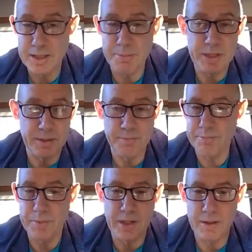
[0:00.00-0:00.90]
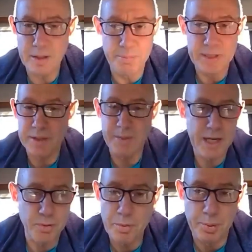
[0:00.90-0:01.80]
there'd be some, you know, there'd be some
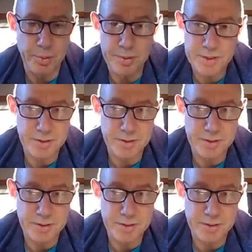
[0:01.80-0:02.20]
equipoise mm-hmm.